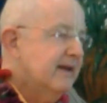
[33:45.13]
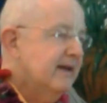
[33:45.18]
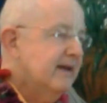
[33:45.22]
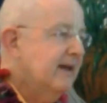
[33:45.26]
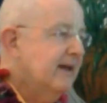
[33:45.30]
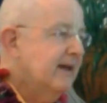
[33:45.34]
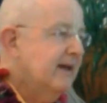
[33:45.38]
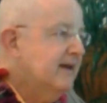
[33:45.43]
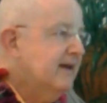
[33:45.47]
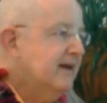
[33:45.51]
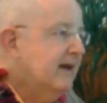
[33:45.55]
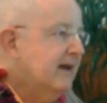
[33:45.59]
A
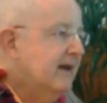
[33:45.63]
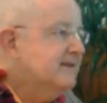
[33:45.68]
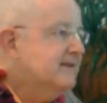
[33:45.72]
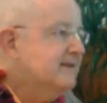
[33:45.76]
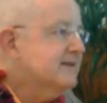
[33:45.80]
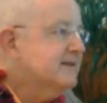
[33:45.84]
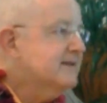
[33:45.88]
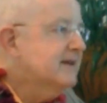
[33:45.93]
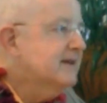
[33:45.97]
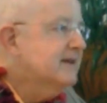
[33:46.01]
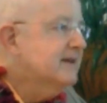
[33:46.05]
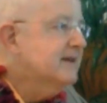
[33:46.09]

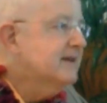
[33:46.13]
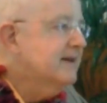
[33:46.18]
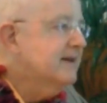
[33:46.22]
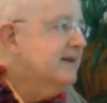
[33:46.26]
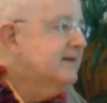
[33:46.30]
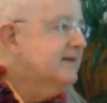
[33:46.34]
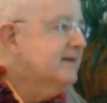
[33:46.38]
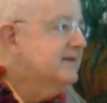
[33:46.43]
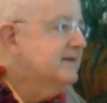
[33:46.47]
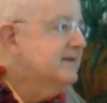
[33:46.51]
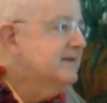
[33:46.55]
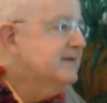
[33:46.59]
asat
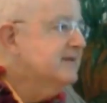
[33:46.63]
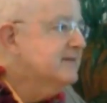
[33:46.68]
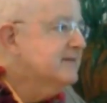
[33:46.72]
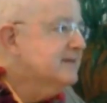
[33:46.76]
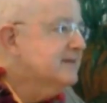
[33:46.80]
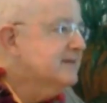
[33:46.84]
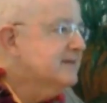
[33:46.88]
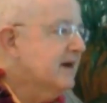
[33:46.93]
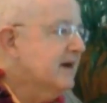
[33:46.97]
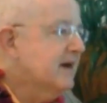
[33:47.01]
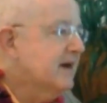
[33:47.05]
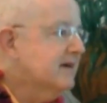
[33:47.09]

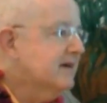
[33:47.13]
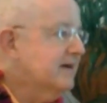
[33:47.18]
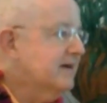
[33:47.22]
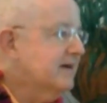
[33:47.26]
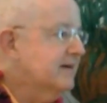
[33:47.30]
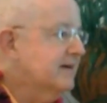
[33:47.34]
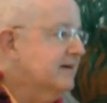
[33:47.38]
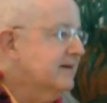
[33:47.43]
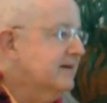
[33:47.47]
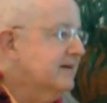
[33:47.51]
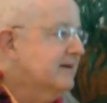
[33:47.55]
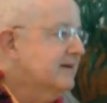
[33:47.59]

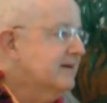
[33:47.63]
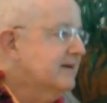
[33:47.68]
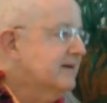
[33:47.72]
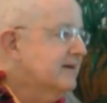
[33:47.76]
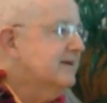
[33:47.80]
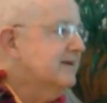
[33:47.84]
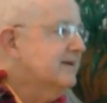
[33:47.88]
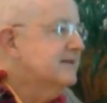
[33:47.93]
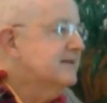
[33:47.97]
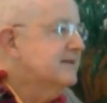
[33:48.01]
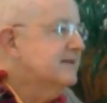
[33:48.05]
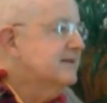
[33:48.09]
sangha
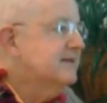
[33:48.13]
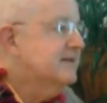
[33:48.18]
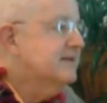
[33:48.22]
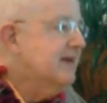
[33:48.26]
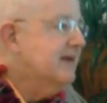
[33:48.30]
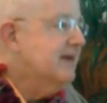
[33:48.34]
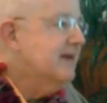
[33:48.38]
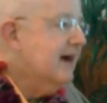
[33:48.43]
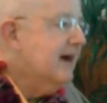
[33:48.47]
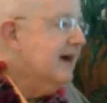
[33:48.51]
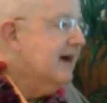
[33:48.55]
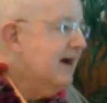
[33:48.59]

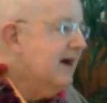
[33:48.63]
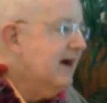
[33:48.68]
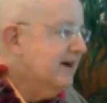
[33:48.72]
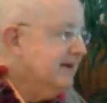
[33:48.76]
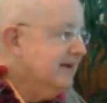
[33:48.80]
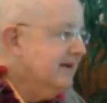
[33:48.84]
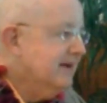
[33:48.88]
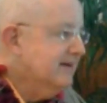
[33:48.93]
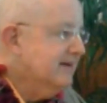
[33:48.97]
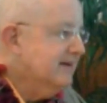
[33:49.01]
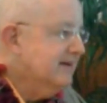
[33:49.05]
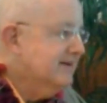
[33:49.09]
tyag,
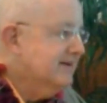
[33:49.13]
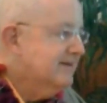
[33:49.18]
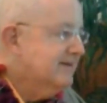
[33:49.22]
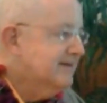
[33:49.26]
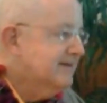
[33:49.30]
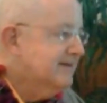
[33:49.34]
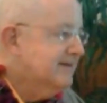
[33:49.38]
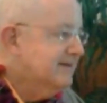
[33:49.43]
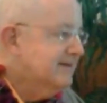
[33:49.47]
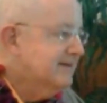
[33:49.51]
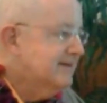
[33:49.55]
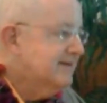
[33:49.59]

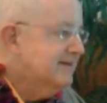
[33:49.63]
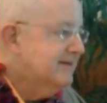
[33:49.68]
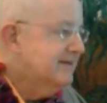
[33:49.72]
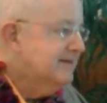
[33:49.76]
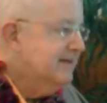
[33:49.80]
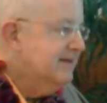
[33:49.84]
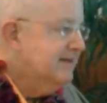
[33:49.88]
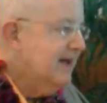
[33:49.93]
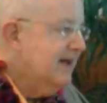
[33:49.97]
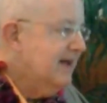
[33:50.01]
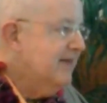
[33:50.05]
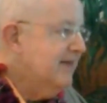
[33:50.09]

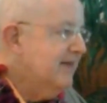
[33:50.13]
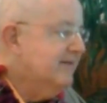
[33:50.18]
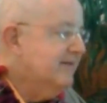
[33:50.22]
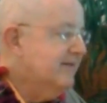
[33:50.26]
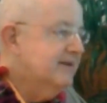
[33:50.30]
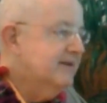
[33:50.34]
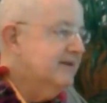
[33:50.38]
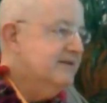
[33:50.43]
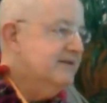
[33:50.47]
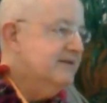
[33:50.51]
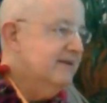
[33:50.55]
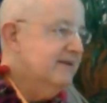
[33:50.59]
a
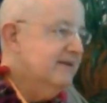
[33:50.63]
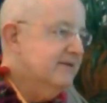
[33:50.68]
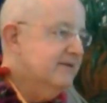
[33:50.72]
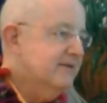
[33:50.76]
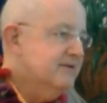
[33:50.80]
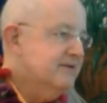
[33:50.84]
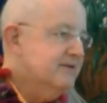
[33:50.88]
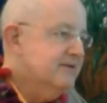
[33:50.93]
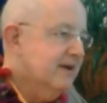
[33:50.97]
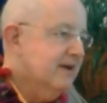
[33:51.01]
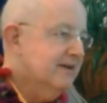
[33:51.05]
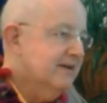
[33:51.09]

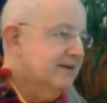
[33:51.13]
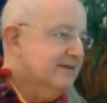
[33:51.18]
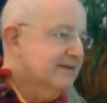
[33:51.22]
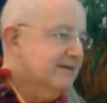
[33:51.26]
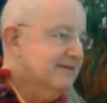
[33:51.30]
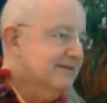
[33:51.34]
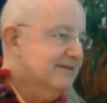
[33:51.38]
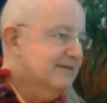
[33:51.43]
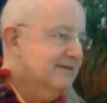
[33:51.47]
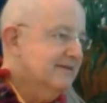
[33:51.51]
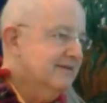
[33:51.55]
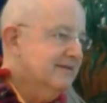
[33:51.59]
Vaishnavachara.
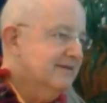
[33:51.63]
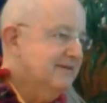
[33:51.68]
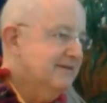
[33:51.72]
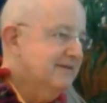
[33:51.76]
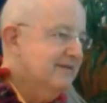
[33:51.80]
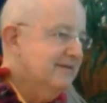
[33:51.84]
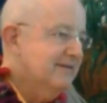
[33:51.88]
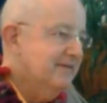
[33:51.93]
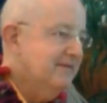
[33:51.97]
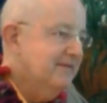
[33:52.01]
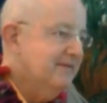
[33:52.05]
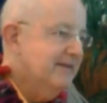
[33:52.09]

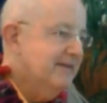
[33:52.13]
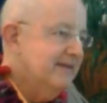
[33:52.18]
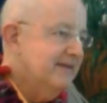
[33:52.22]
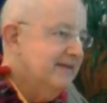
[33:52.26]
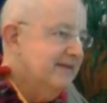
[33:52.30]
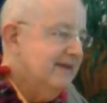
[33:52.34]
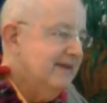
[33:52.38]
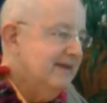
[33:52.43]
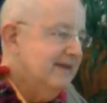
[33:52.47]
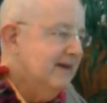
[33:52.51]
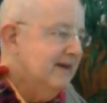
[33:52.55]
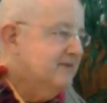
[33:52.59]

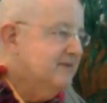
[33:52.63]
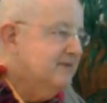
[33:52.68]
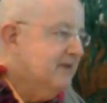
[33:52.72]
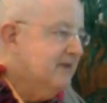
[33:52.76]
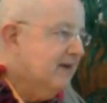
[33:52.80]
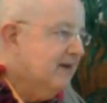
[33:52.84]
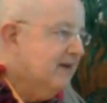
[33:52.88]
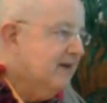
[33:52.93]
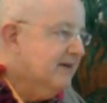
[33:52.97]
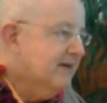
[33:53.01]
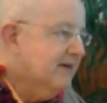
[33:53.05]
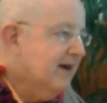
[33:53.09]
The
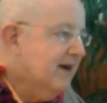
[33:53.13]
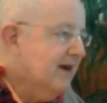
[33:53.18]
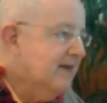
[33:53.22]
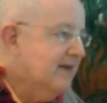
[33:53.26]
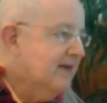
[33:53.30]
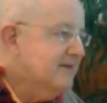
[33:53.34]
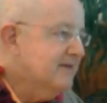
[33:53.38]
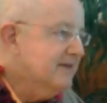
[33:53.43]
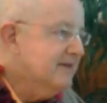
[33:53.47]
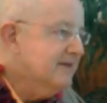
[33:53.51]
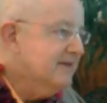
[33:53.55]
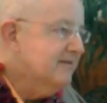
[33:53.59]
achara
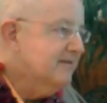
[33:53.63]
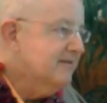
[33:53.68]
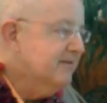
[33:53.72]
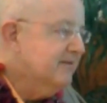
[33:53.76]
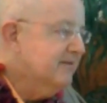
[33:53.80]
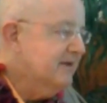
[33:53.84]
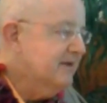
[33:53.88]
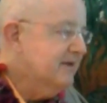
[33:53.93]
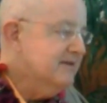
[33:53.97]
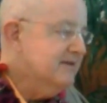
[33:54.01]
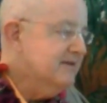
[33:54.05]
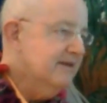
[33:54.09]
conduct of a
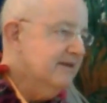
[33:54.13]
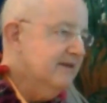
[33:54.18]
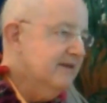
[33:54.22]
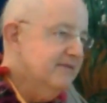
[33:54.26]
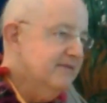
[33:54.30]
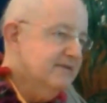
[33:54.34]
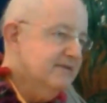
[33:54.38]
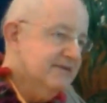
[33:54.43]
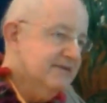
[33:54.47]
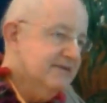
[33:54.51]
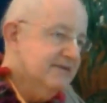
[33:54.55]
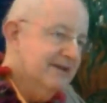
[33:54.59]
Vaishnava is
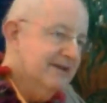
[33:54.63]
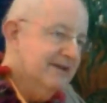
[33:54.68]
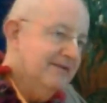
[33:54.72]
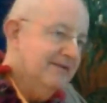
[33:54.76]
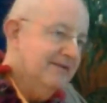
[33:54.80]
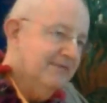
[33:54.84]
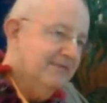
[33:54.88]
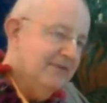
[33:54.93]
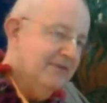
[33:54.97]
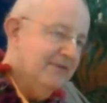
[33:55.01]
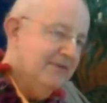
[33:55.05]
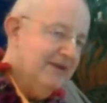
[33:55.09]
they
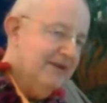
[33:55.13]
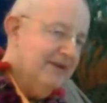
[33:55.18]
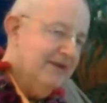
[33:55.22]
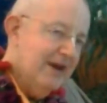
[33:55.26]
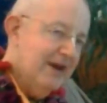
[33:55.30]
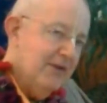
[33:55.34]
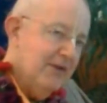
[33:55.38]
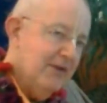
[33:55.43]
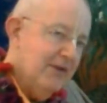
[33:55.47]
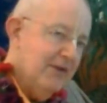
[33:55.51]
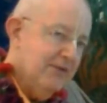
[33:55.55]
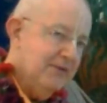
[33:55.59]
be
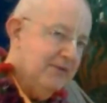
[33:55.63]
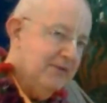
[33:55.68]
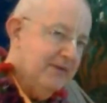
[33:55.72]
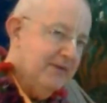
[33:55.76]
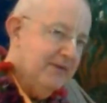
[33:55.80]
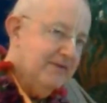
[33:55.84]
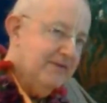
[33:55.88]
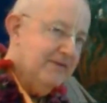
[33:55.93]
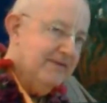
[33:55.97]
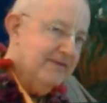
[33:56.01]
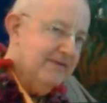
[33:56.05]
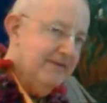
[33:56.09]
careful
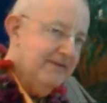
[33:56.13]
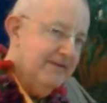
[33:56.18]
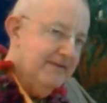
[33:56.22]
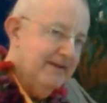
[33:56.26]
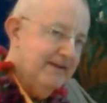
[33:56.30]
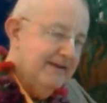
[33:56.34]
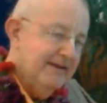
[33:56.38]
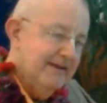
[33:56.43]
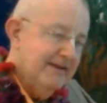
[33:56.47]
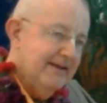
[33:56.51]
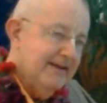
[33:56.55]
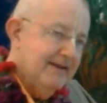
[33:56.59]
about.
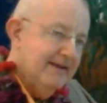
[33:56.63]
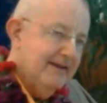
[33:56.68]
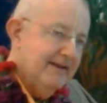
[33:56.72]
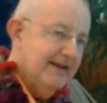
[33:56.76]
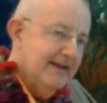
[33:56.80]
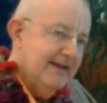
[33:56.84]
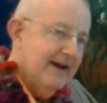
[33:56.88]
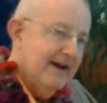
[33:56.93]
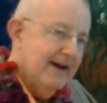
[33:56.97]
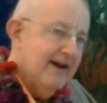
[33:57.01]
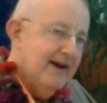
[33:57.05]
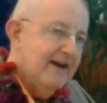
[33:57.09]

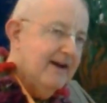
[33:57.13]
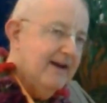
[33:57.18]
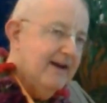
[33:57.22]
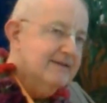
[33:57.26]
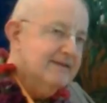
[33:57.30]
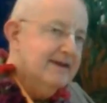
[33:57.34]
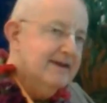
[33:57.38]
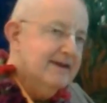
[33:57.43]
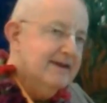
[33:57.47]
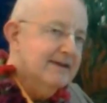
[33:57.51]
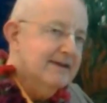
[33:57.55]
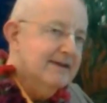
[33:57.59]

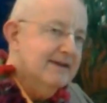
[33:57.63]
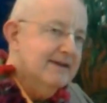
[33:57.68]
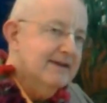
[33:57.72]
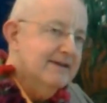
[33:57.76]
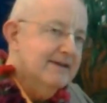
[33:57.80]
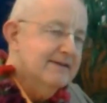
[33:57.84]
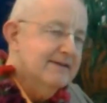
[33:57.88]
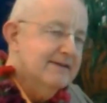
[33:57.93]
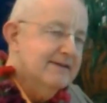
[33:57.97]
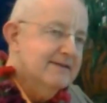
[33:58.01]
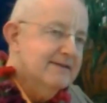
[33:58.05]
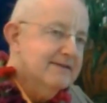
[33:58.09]

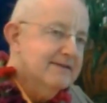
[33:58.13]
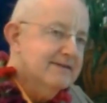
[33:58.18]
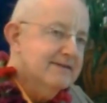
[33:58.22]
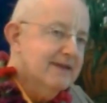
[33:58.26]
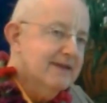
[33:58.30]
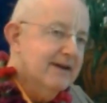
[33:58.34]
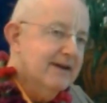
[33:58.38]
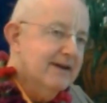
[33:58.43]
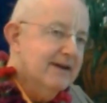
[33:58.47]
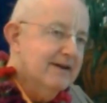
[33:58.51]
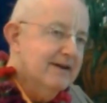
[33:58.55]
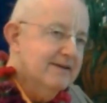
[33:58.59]
Asat
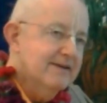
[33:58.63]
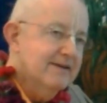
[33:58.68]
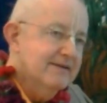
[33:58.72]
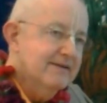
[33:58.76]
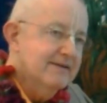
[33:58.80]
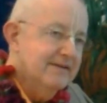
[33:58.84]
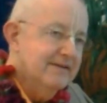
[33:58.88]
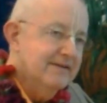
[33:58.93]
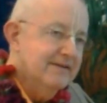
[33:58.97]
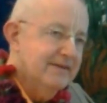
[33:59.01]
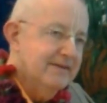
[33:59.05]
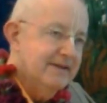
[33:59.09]

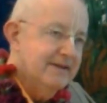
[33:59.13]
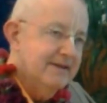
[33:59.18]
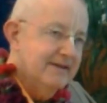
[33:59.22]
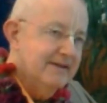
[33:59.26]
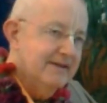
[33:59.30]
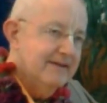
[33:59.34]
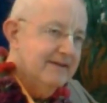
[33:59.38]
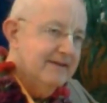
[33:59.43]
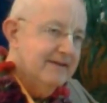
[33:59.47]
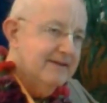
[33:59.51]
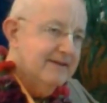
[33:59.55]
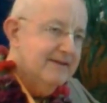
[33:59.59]
sangha
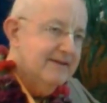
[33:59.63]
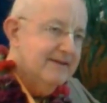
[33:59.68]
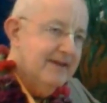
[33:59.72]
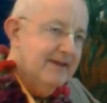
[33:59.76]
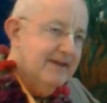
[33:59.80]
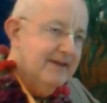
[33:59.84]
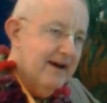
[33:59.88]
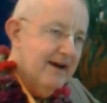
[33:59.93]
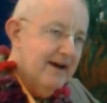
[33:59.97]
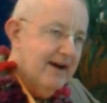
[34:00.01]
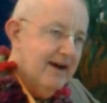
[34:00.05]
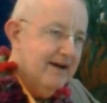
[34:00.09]

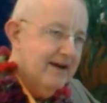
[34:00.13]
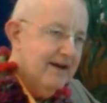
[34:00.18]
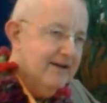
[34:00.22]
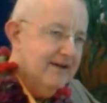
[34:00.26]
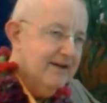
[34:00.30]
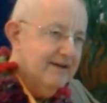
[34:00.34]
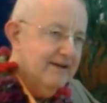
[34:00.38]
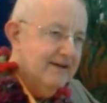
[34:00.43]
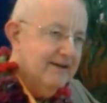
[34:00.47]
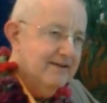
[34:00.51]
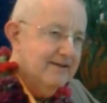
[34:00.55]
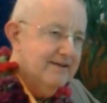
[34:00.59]

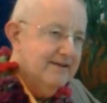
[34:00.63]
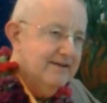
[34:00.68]
tyag.